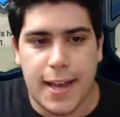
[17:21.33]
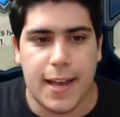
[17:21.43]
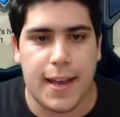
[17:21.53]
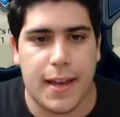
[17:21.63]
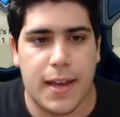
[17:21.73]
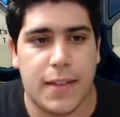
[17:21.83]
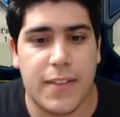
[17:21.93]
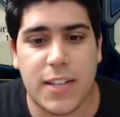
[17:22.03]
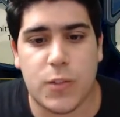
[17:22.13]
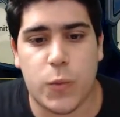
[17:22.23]
And
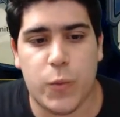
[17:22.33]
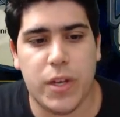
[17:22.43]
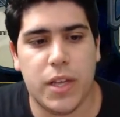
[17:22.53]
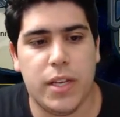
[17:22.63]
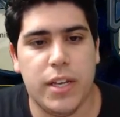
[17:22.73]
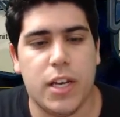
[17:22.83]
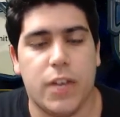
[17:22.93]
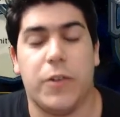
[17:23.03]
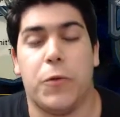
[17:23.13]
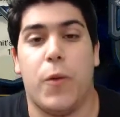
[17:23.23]
that's really an
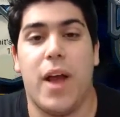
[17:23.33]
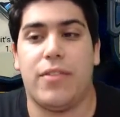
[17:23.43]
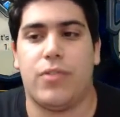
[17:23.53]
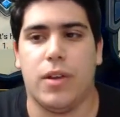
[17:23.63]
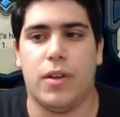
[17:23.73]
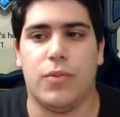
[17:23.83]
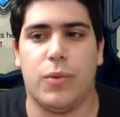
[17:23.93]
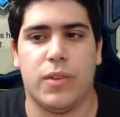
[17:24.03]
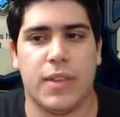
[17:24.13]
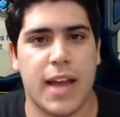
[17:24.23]
aggressive
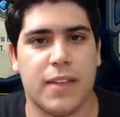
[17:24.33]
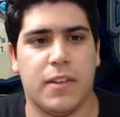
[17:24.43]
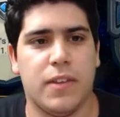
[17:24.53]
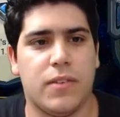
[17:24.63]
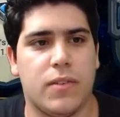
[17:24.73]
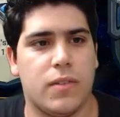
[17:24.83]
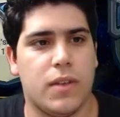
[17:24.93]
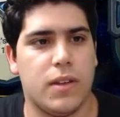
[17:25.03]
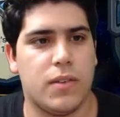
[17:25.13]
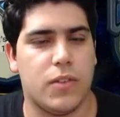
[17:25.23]
deck.
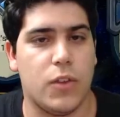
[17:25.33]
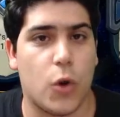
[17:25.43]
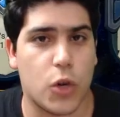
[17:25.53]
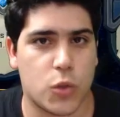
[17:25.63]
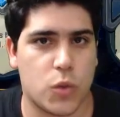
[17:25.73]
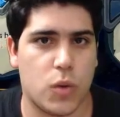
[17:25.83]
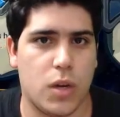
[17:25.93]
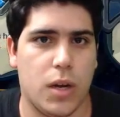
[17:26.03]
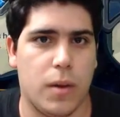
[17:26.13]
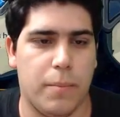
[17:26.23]
The Norse
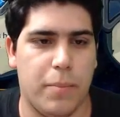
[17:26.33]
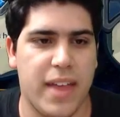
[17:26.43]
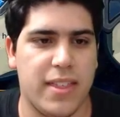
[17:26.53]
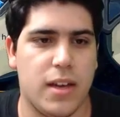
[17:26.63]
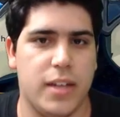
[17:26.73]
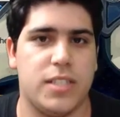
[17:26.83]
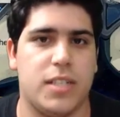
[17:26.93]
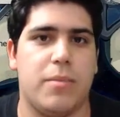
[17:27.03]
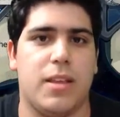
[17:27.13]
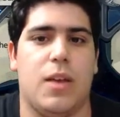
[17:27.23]
Pantheon is
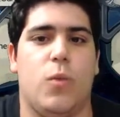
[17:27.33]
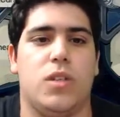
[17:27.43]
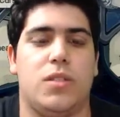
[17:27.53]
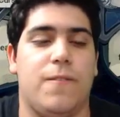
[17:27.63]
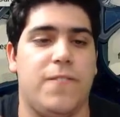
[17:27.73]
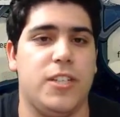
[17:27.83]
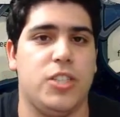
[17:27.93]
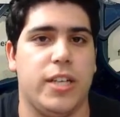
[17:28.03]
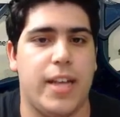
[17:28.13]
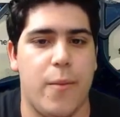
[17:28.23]
something that wants to finish
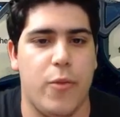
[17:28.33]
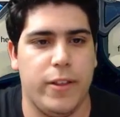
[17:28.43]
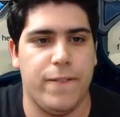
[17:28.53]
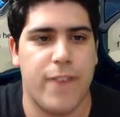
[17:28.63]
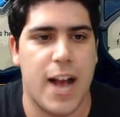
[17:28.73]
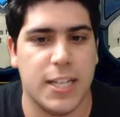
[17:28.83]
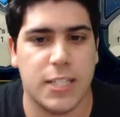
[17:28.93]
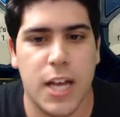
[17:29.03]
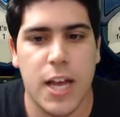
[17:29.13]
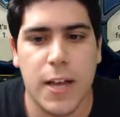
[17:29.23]
the game really fast.
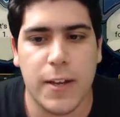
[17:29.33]
They do